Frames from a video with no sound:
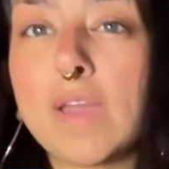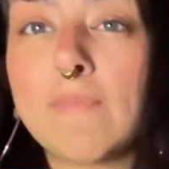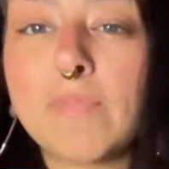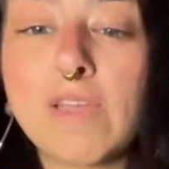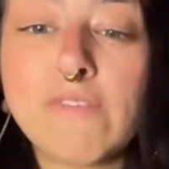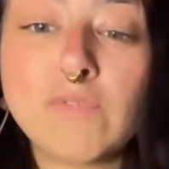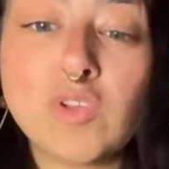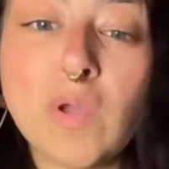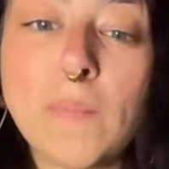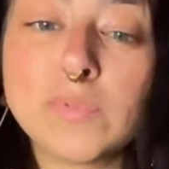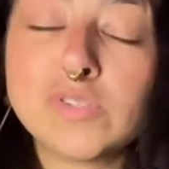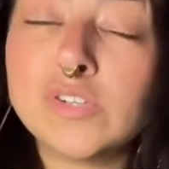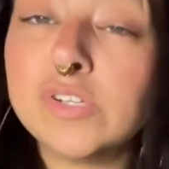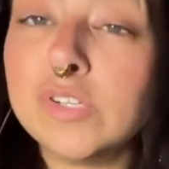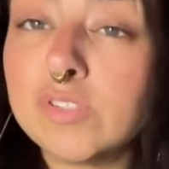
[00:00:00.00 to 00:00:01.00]
They have new
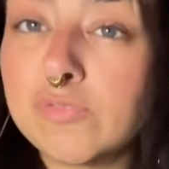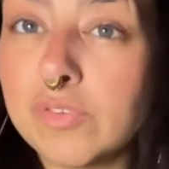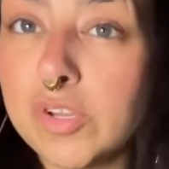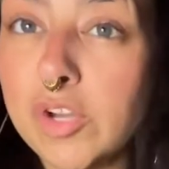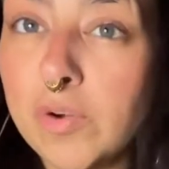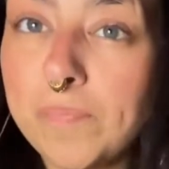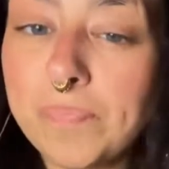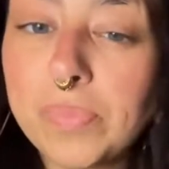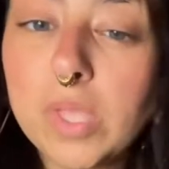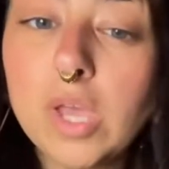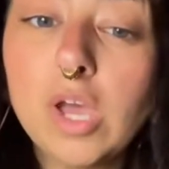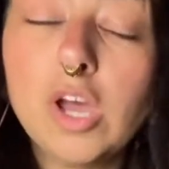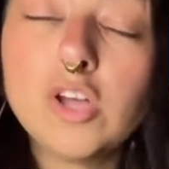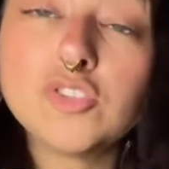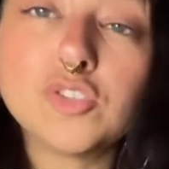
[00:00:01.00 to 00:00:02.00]
opportunities for you.
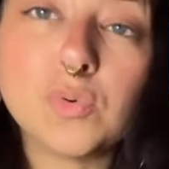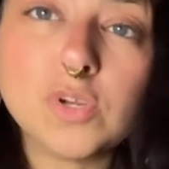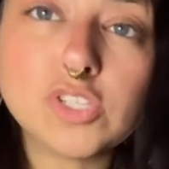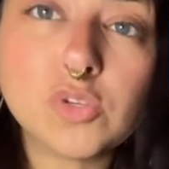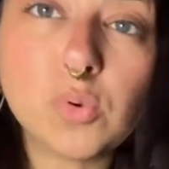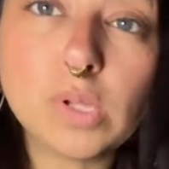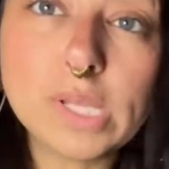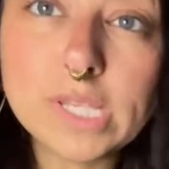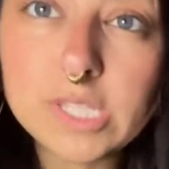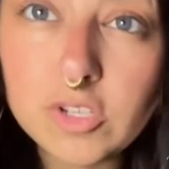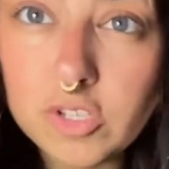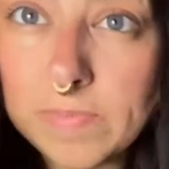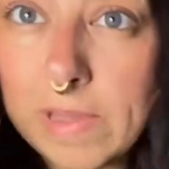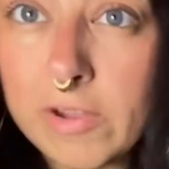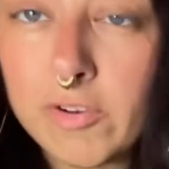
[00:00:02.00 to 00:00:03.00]
So once you release
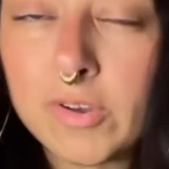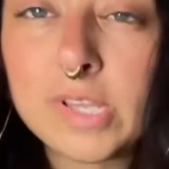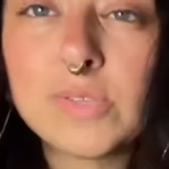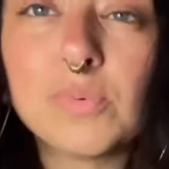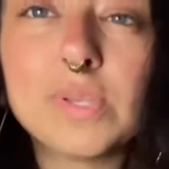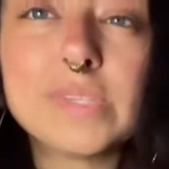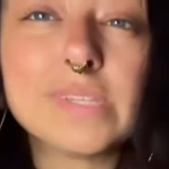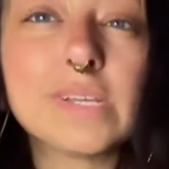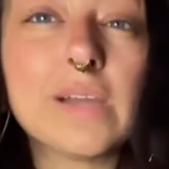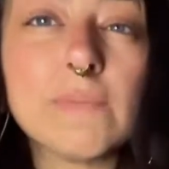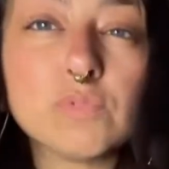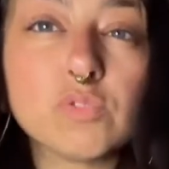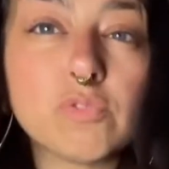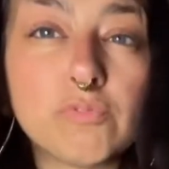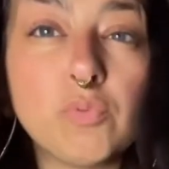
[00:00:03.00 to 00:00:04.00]
those boundaries, releasing
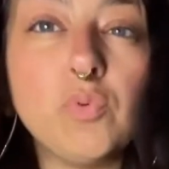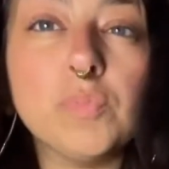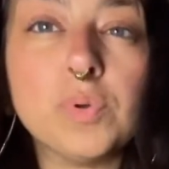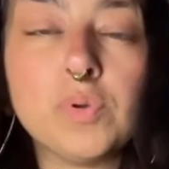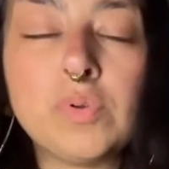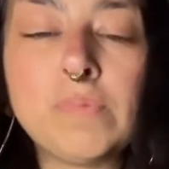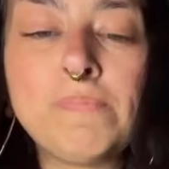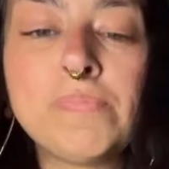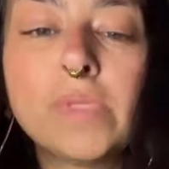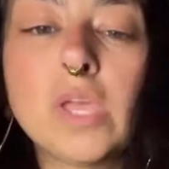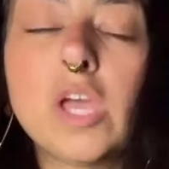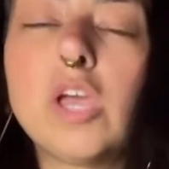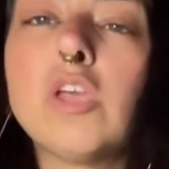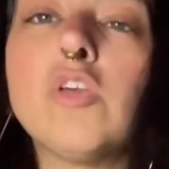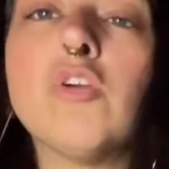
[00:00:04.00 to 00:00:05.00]
comes with the full moon,
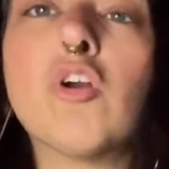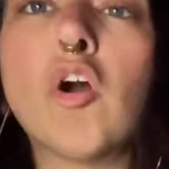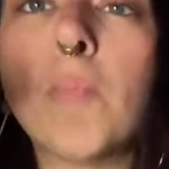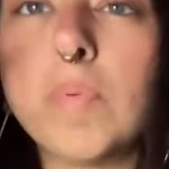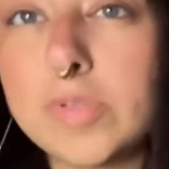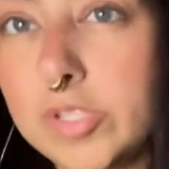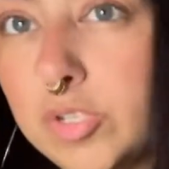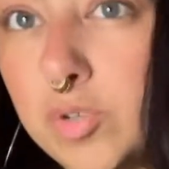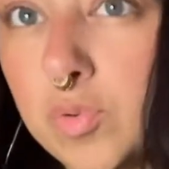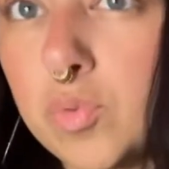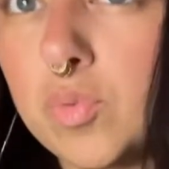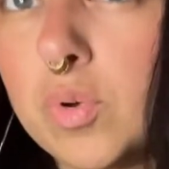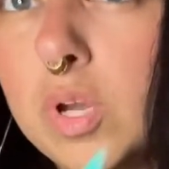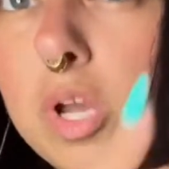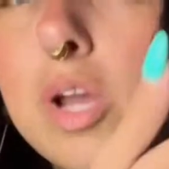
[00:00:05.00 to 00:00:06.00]
you're open
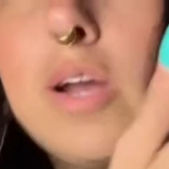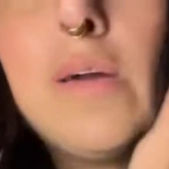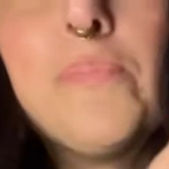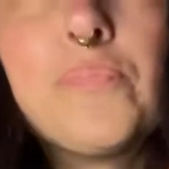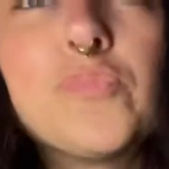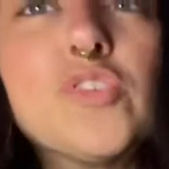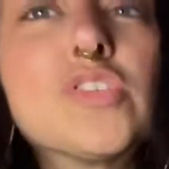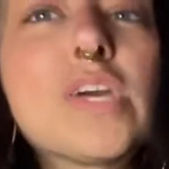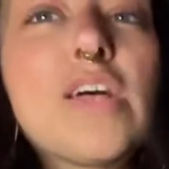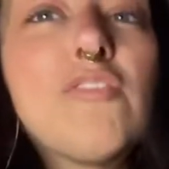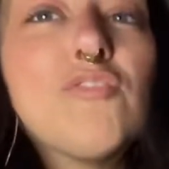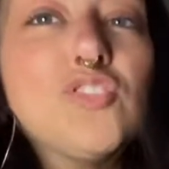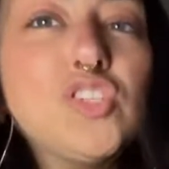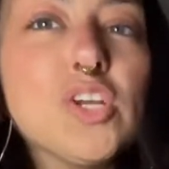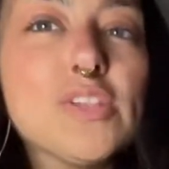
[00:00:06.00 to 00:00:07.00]
to just kind
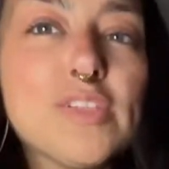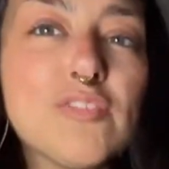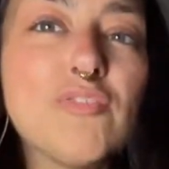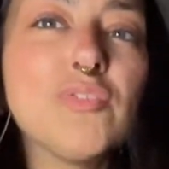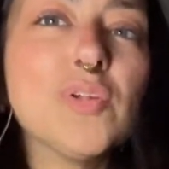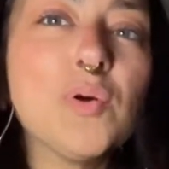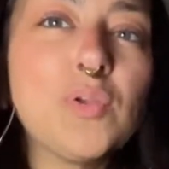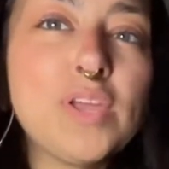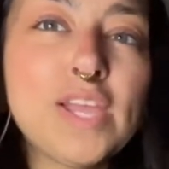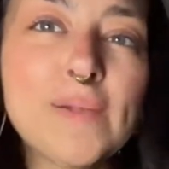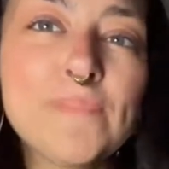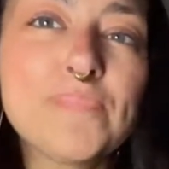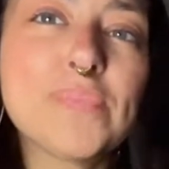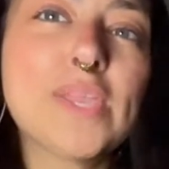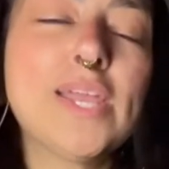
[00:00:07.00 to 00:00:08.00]
of gently
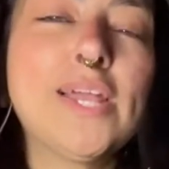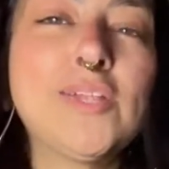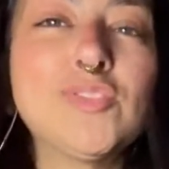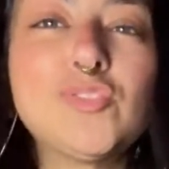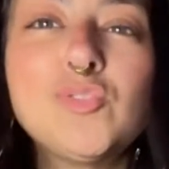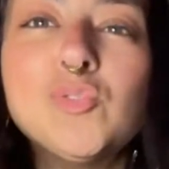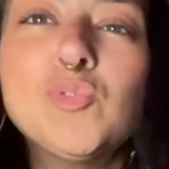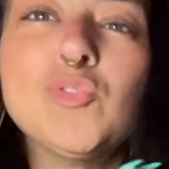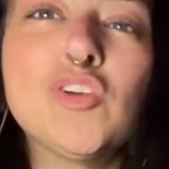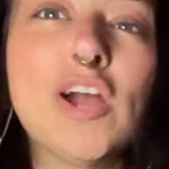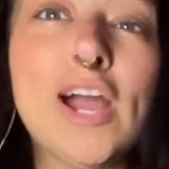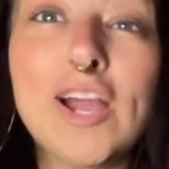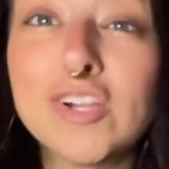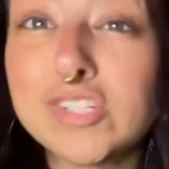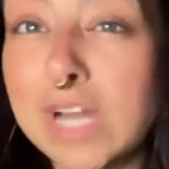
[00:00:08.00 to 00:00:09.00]
floating into your
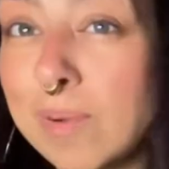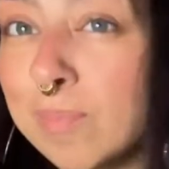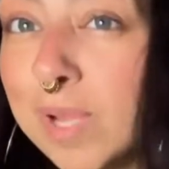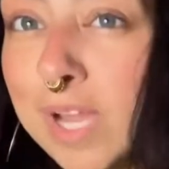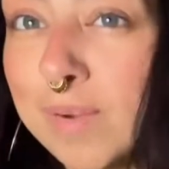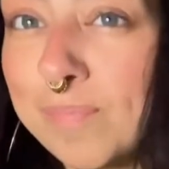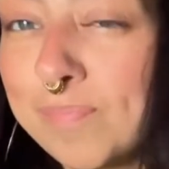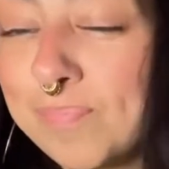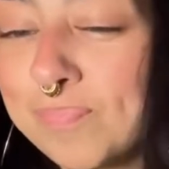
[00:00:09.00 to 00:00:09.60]
higher timeline.